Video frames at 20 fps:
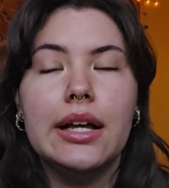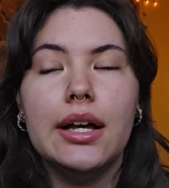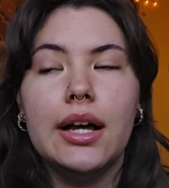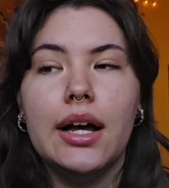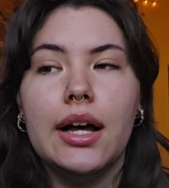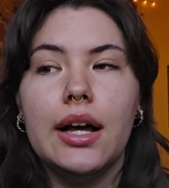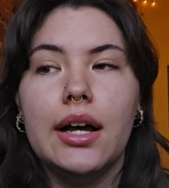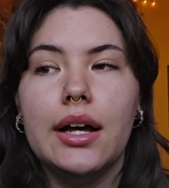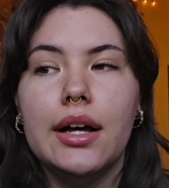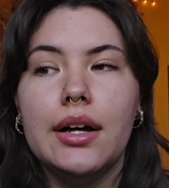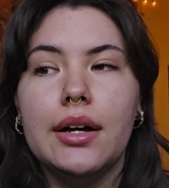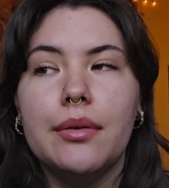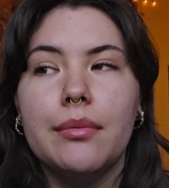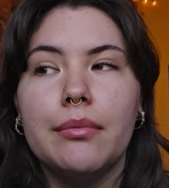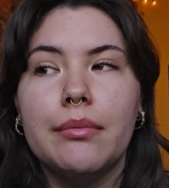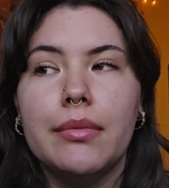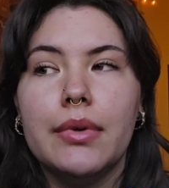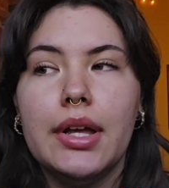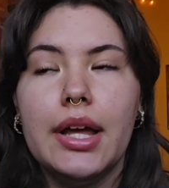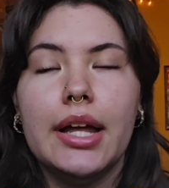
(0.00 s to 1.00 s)

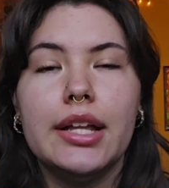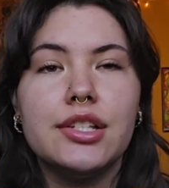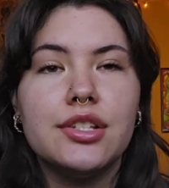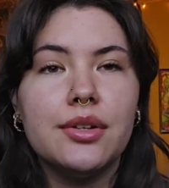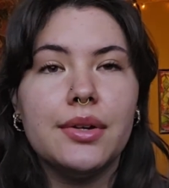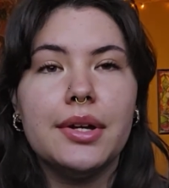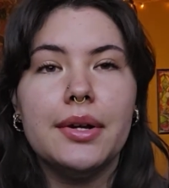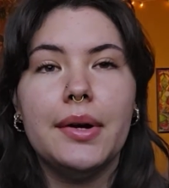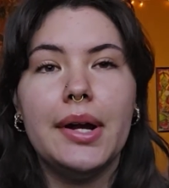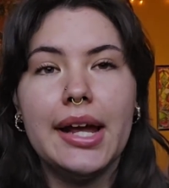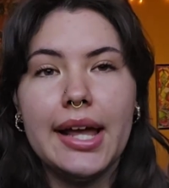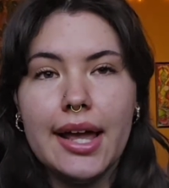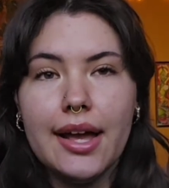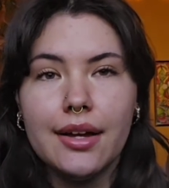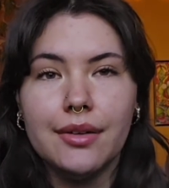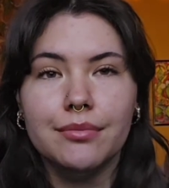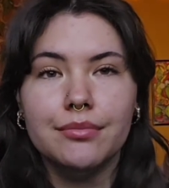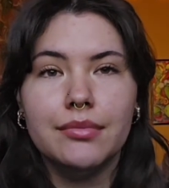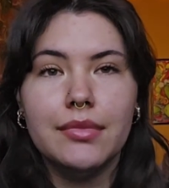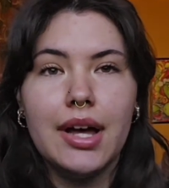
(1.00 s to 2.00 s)
and so here I
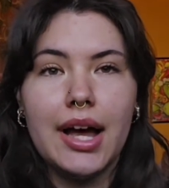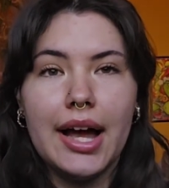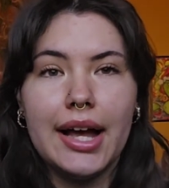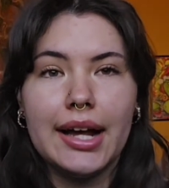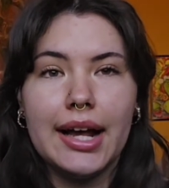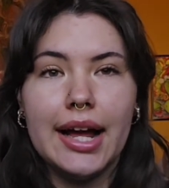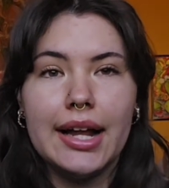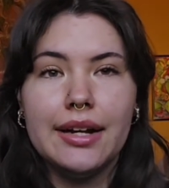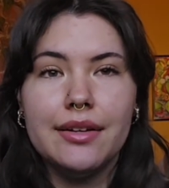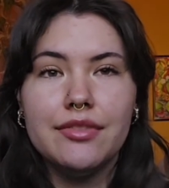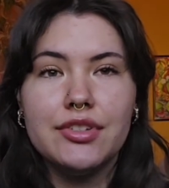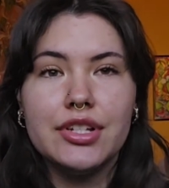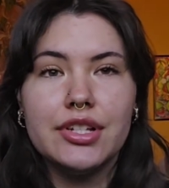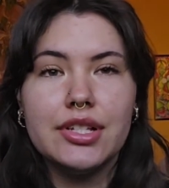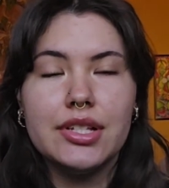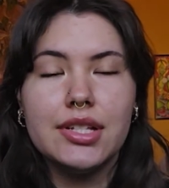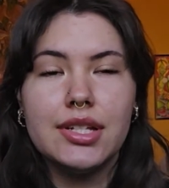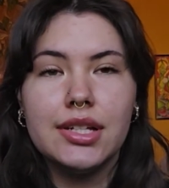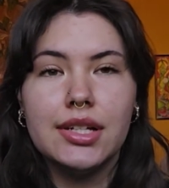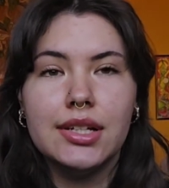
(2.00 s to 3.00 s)
am. I try
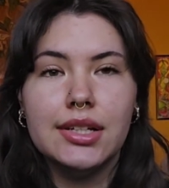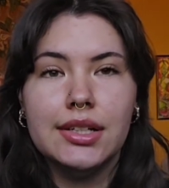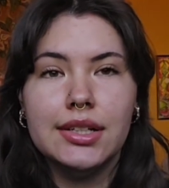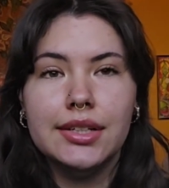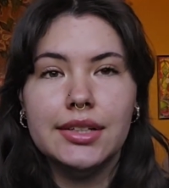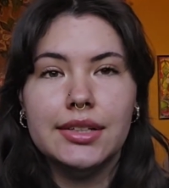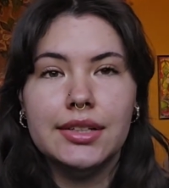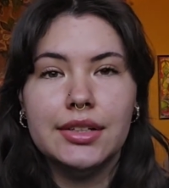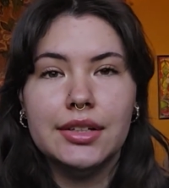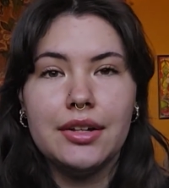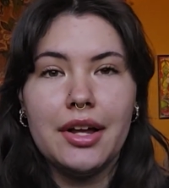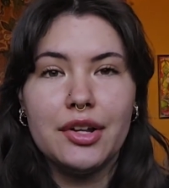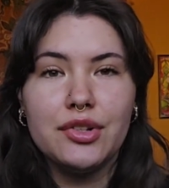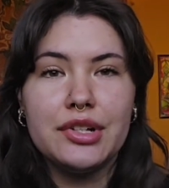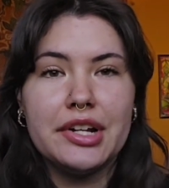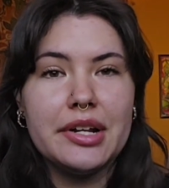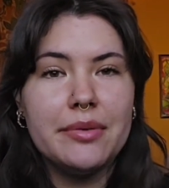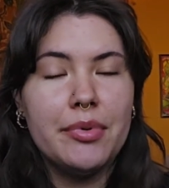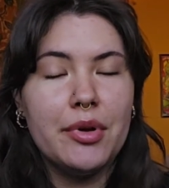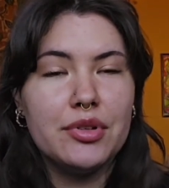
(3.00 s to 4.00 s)

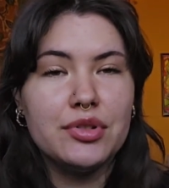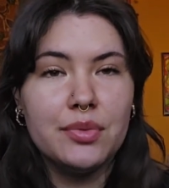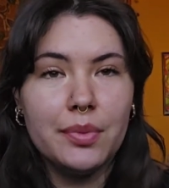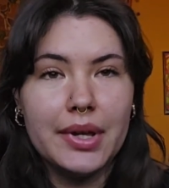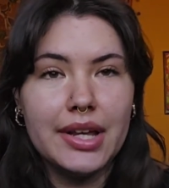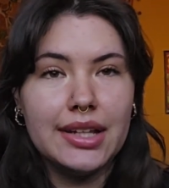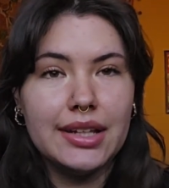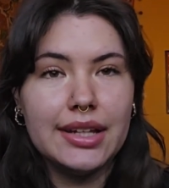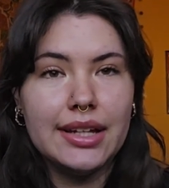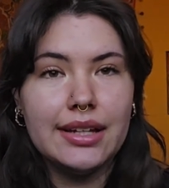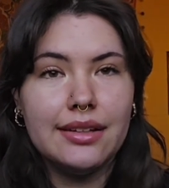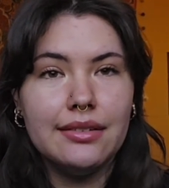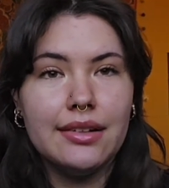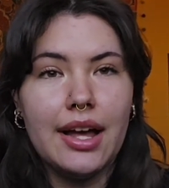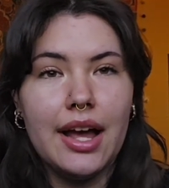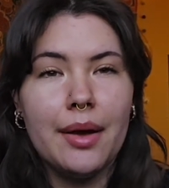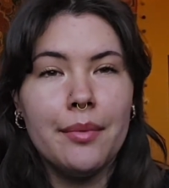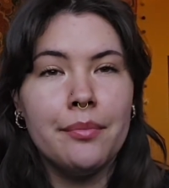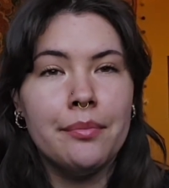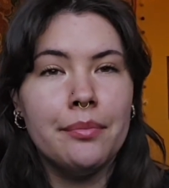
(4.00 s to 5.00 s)
to post weekly.
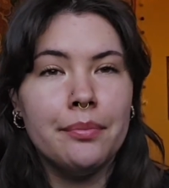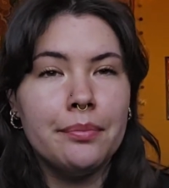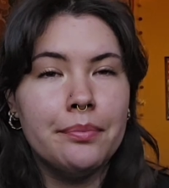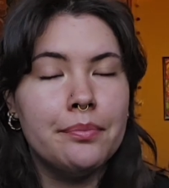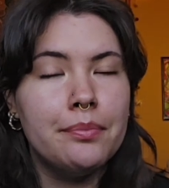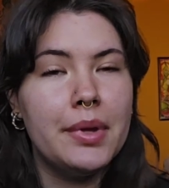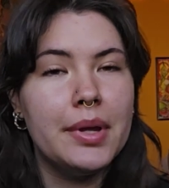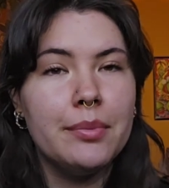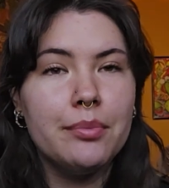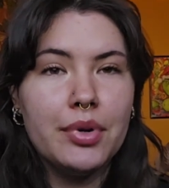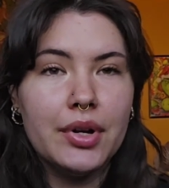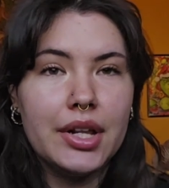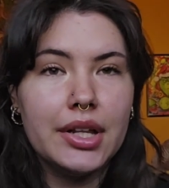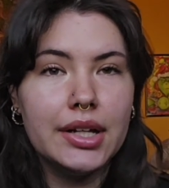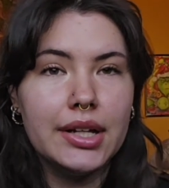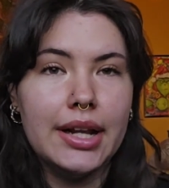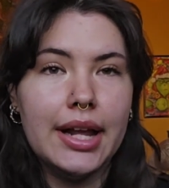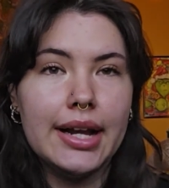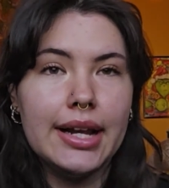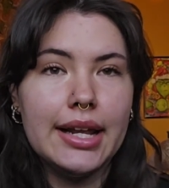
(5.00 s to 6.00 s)
I've been pretty
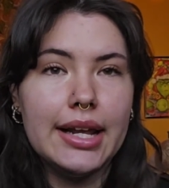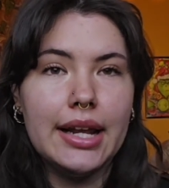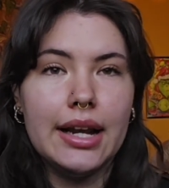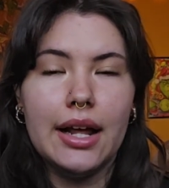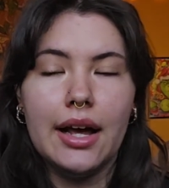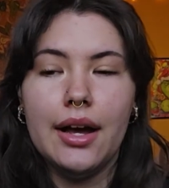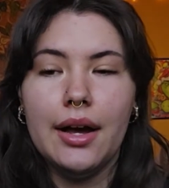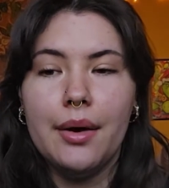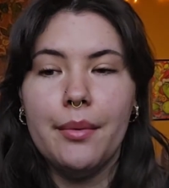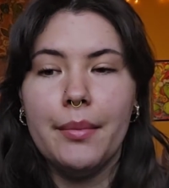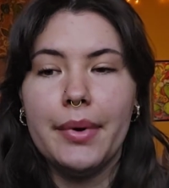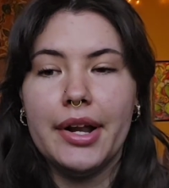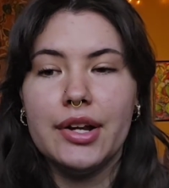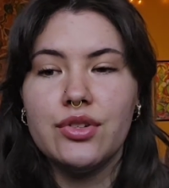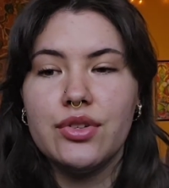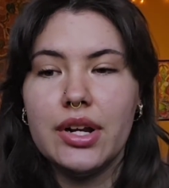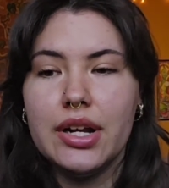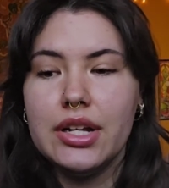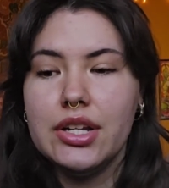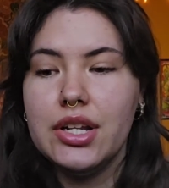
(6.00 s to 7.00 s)
good at it, but I
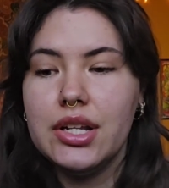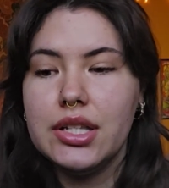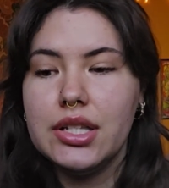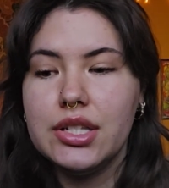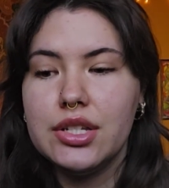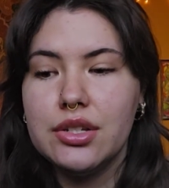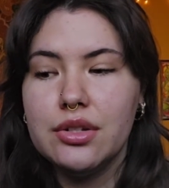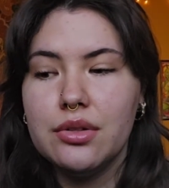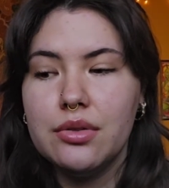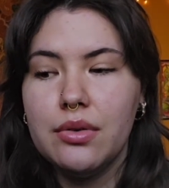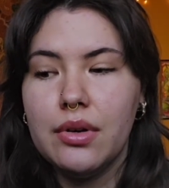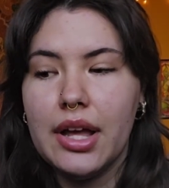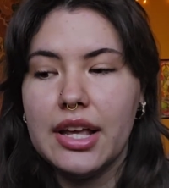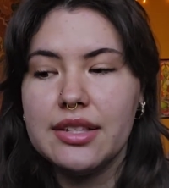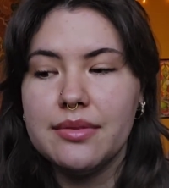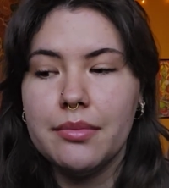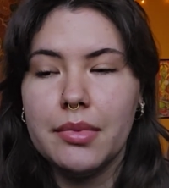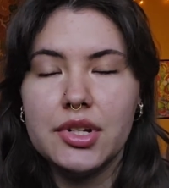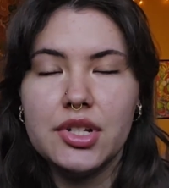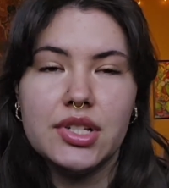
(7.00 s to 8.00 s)
try to just do as
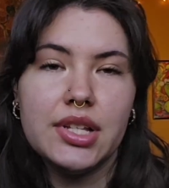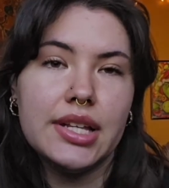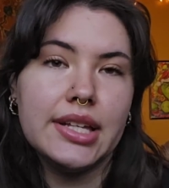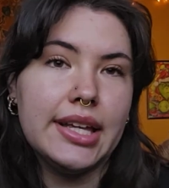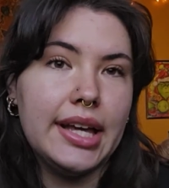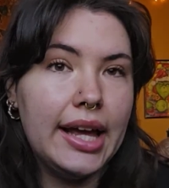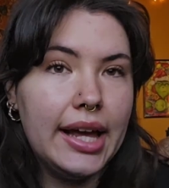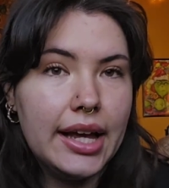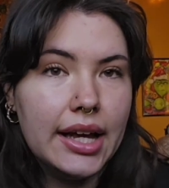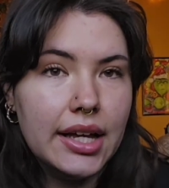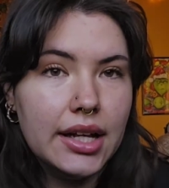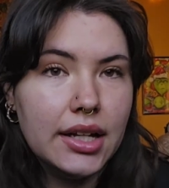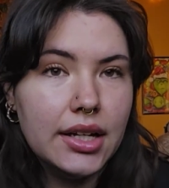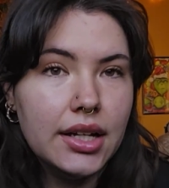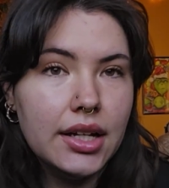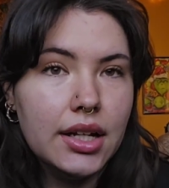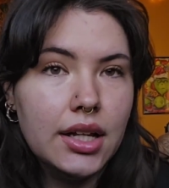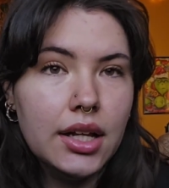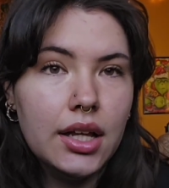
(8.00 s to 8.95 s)
much as I can